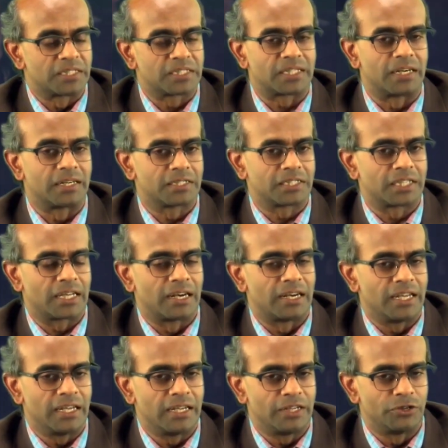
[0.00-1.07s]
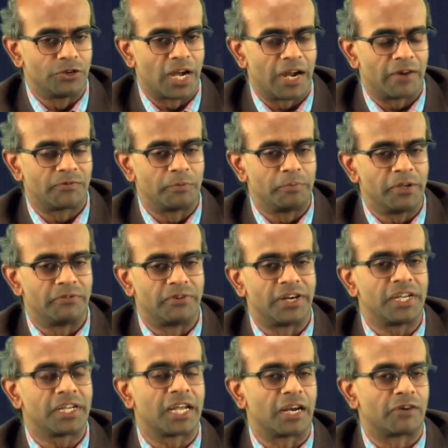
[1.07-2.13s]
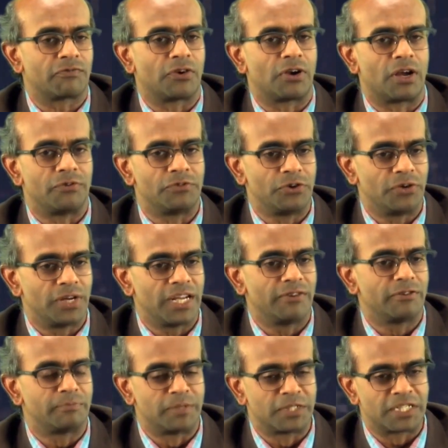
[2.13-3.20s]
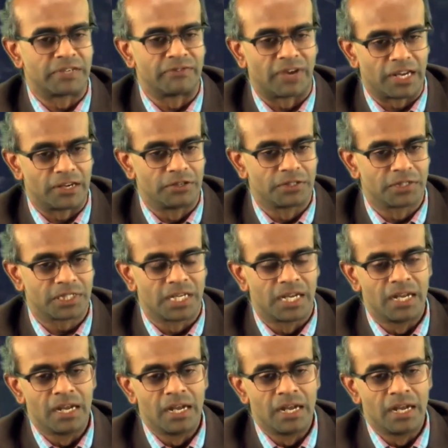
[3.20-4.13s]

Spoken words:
statistically, you have to be very careful how you deal with missing values.